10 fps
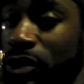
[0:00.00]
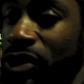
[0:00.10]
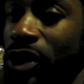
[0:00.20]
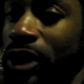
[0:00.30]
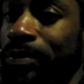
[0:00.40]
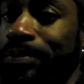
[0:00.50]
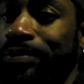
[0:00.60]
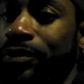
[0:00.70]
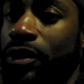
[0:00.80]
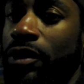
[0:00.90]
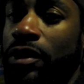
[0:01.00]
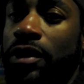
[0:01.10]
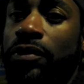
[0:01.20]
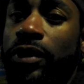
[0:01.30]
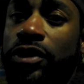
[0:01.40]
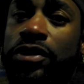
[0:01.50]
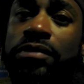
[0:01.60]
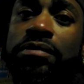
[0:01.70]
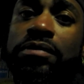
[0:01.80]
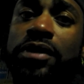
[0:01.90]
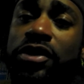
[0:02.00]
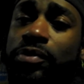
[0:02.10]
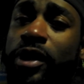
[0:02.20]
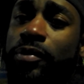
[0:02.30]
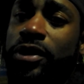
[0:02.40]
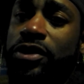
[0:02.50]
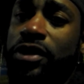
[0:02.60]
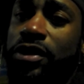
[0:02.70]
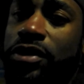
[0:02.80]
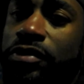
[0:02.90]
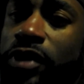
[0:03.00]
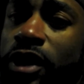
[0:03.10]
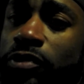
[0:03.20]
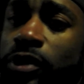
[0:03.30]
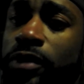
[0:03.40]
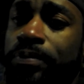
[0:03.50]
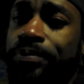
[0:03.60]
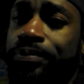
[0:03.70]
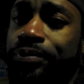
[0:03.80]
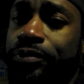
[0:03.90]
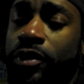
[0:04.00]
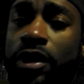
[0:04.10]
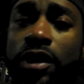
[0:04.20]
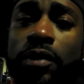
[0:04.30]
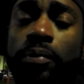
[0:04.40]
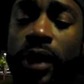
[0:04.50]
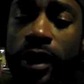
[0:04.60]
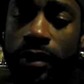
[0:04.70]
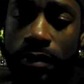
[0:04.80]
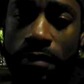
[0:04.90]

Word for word: the sun, which doesn't make much sense if you ask me. But